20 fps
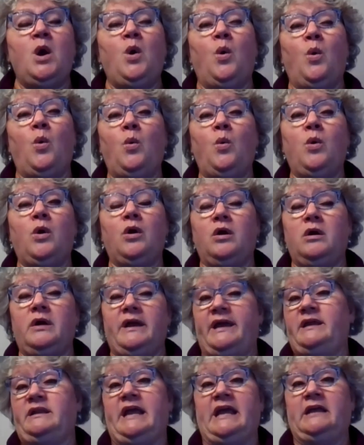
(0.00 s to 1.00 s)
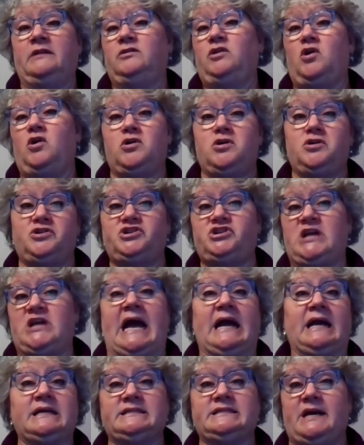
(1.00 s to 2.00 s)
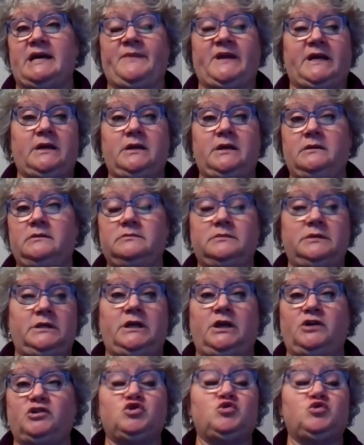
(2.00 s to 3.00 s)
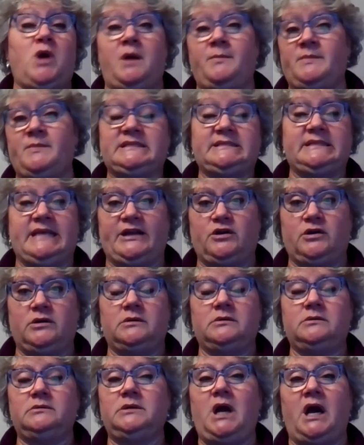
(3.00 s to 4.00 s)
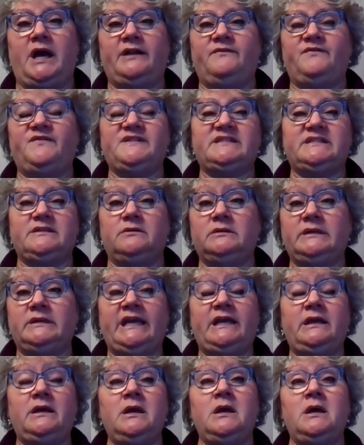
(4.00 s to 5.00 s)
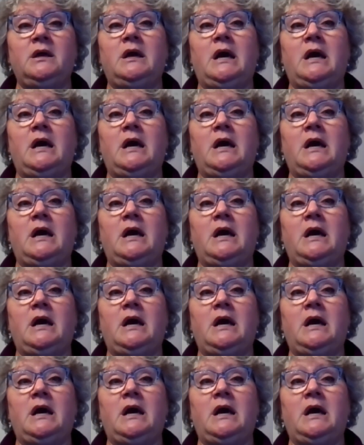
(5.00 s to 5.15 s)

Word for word: or in a large academic, you know, trauma center kind of facility,